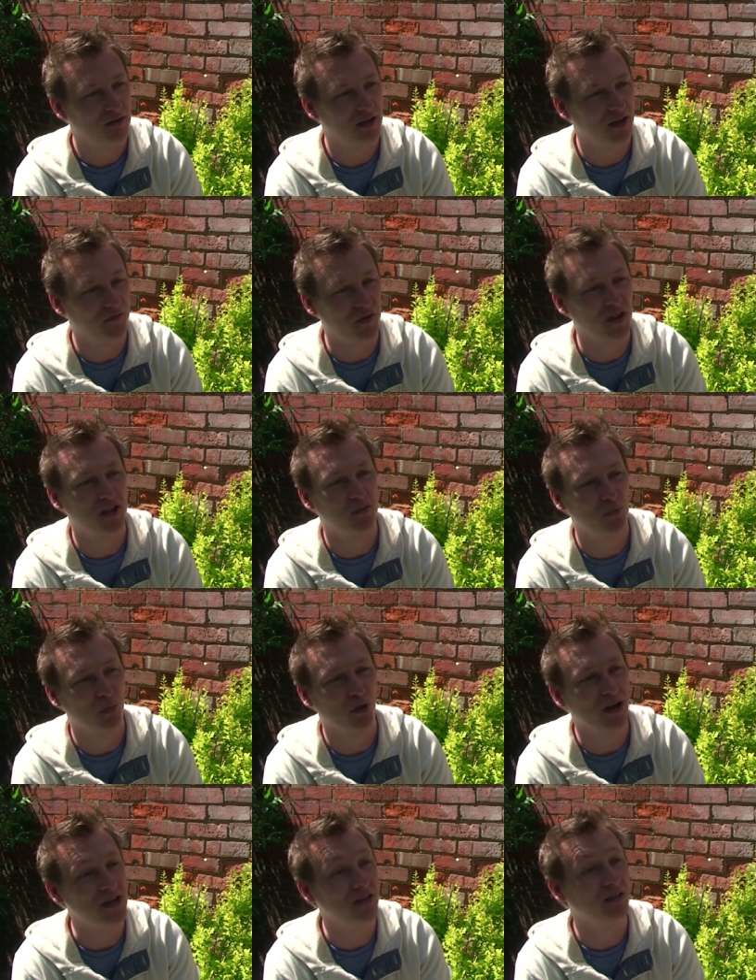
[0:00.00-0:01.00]
if they can
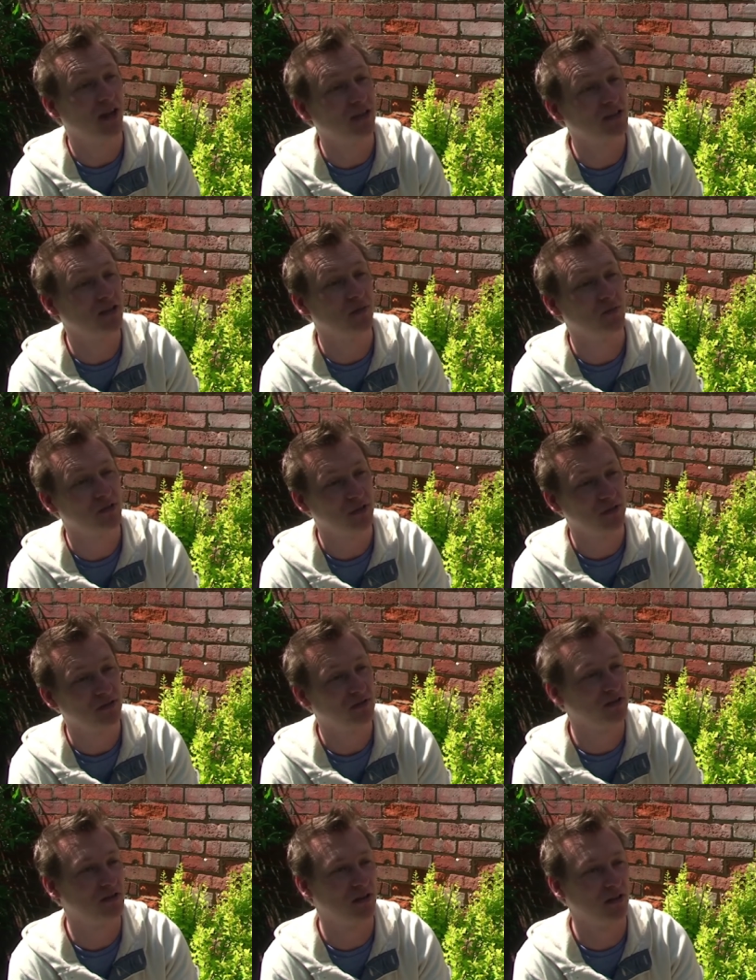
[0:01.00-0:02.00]
break that assumption.
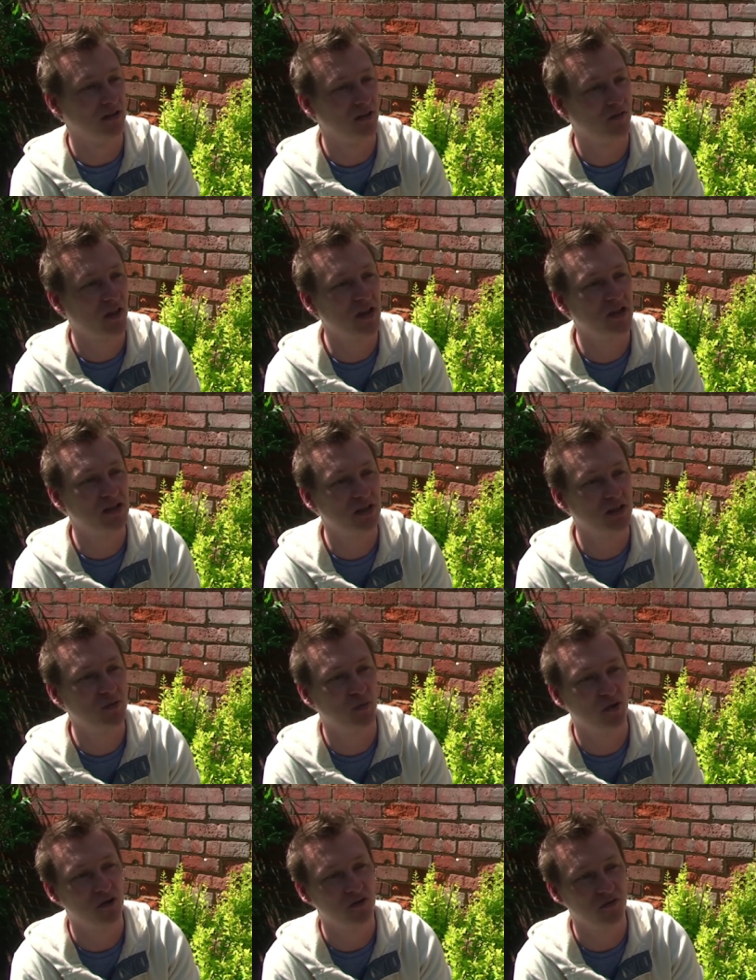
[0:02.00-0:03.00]
So if they can
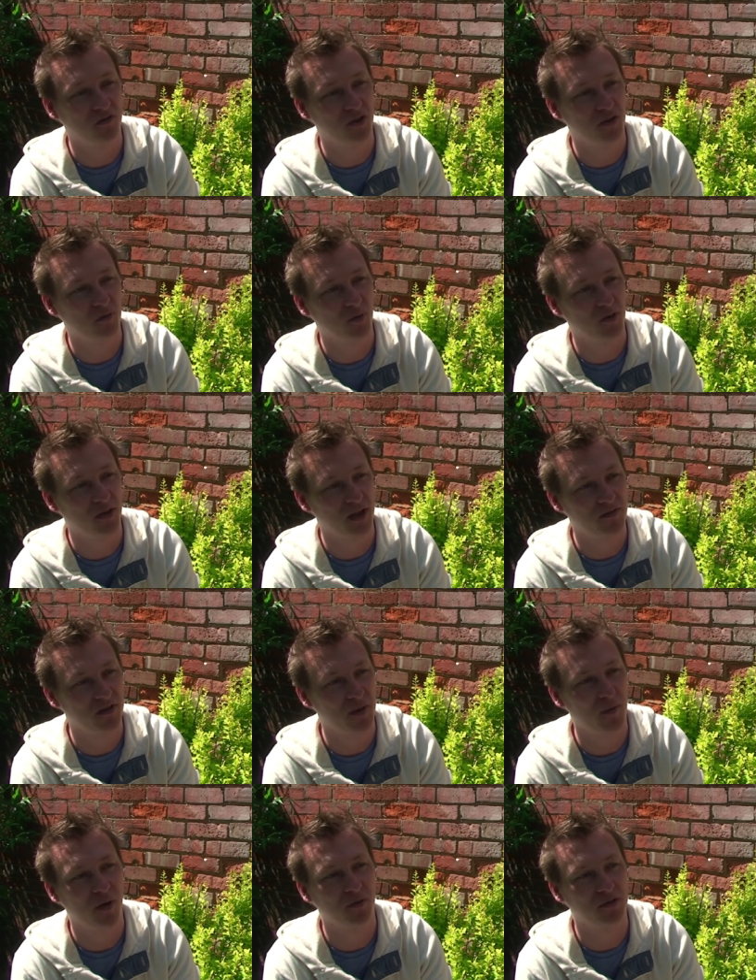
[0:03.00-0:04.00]
disprove that what they've
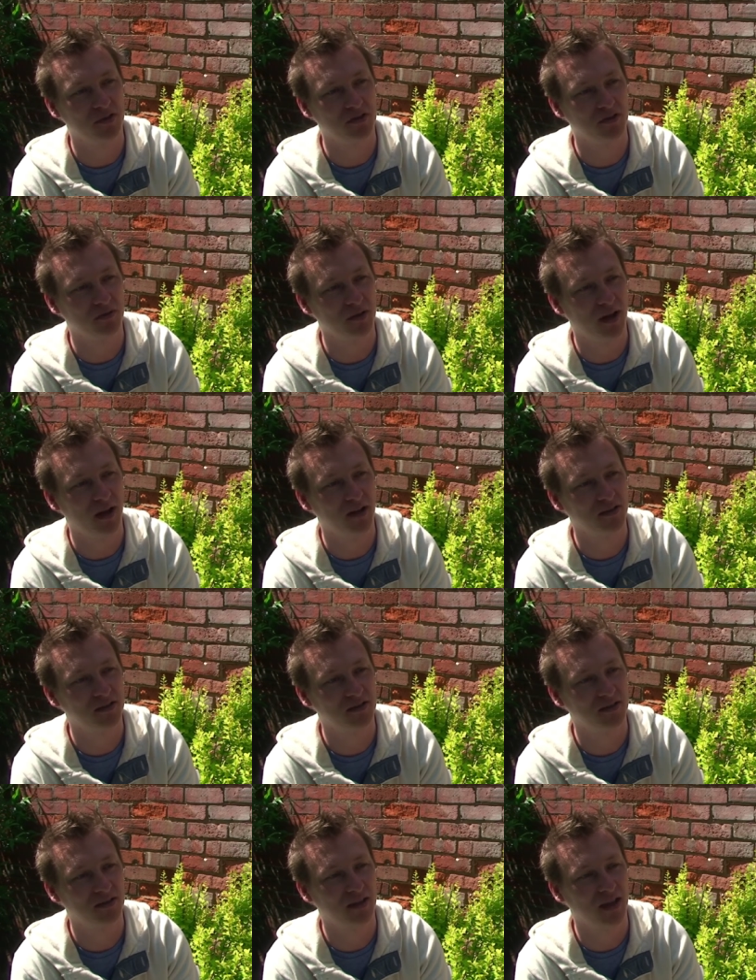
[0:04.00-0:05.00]
come up with is correct,
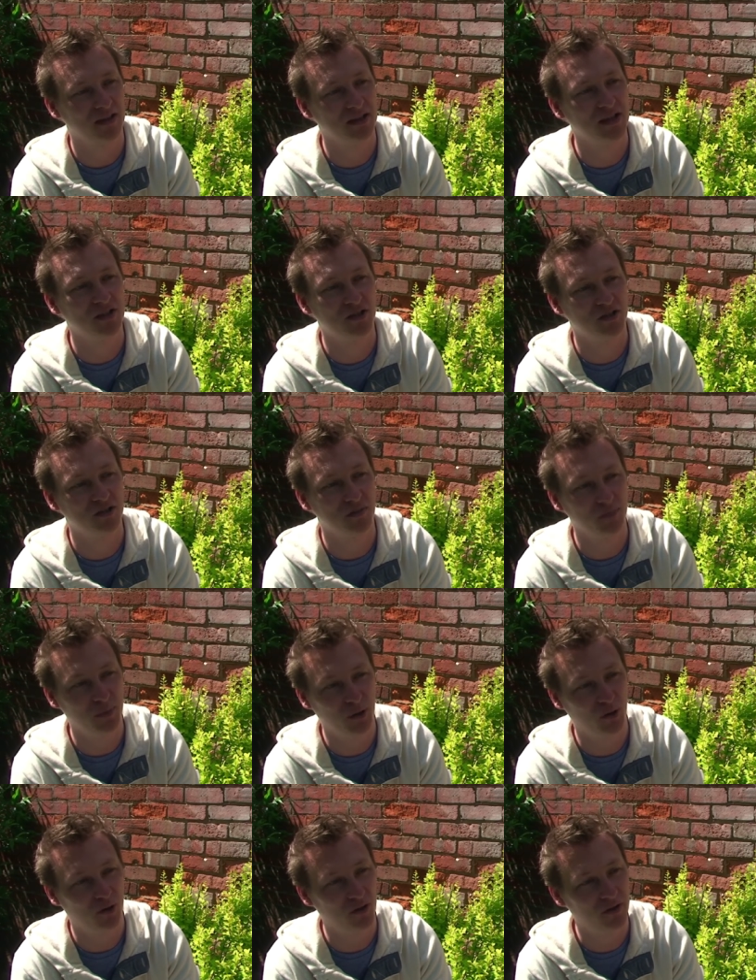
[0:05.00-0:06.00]
that teaches them
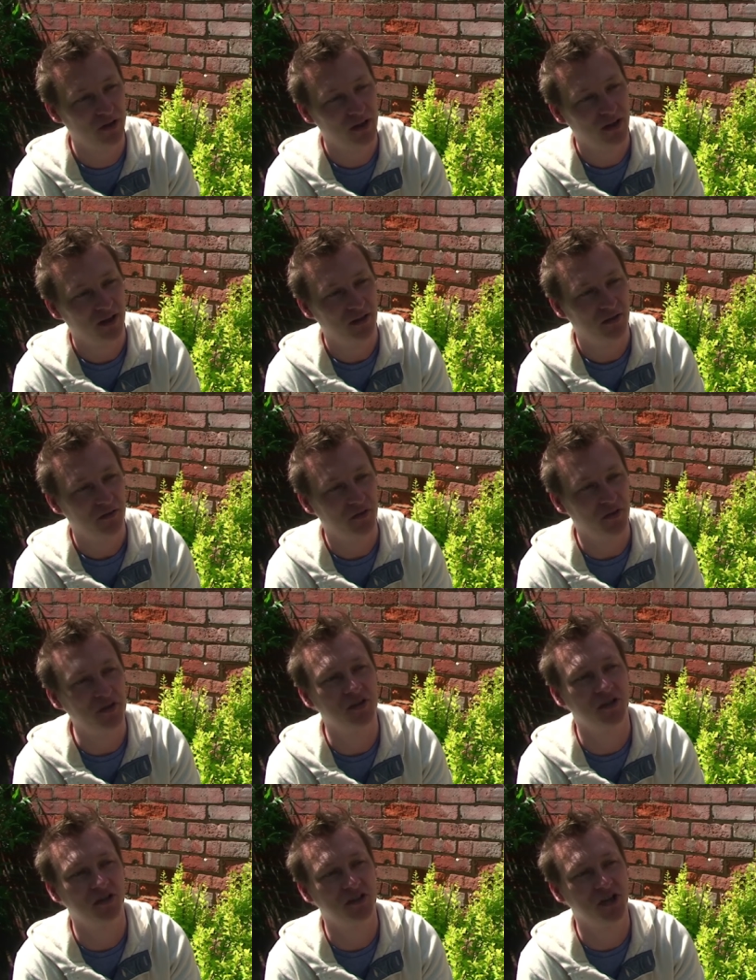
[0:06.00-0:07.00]
more
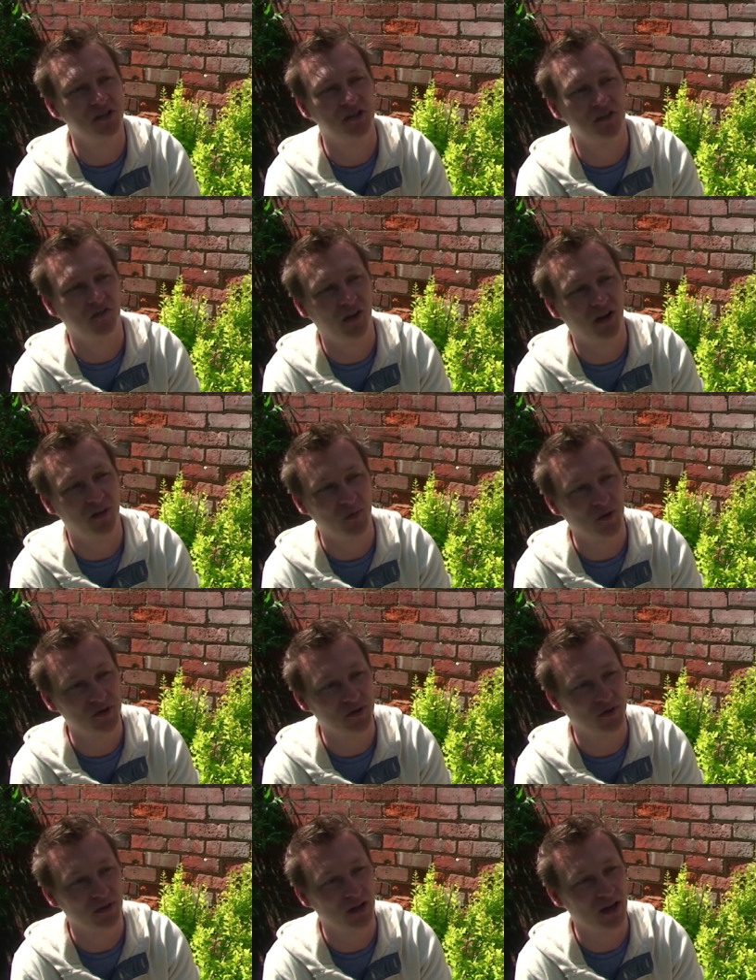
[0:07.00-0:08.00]
than just justifying
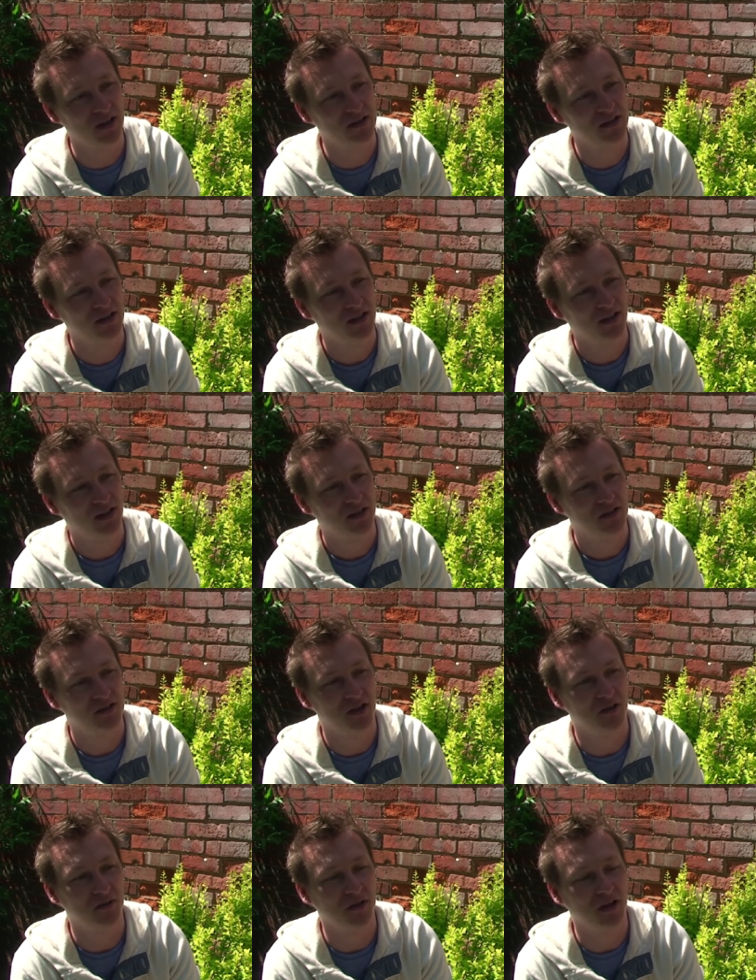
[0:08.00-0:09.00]
what's correct.
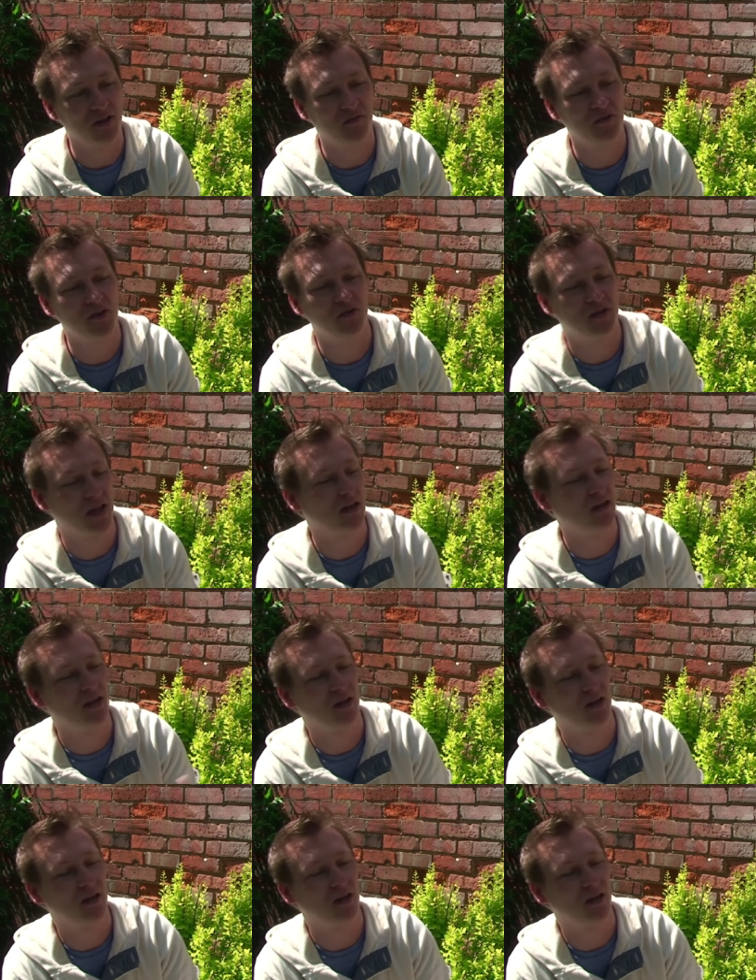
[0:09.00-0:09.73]
So if you sat